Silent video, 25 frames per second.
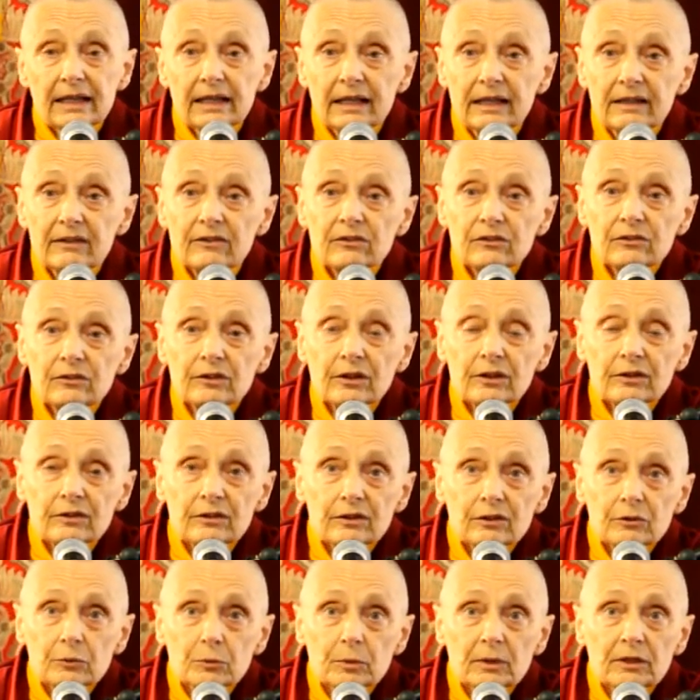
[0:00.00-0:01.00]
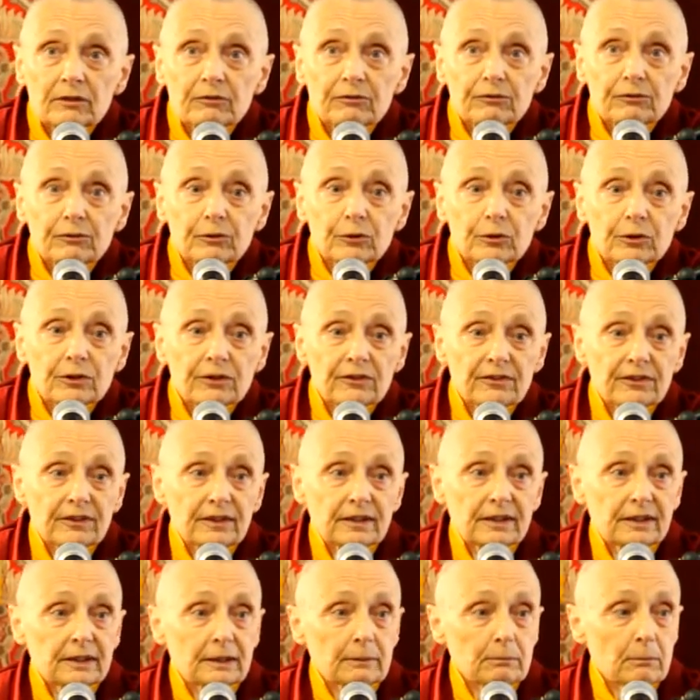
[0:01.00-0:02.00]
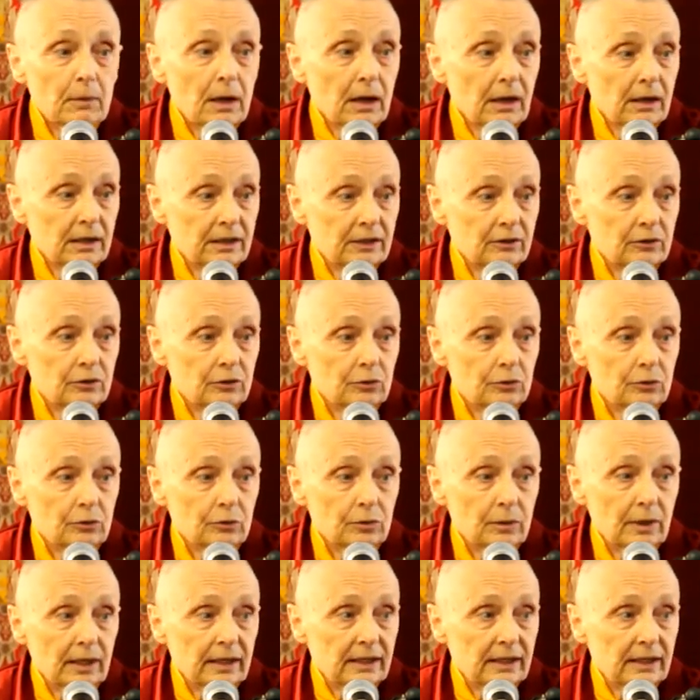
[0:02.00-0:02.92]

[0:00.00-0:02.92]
It's not that we're forcing the mind to do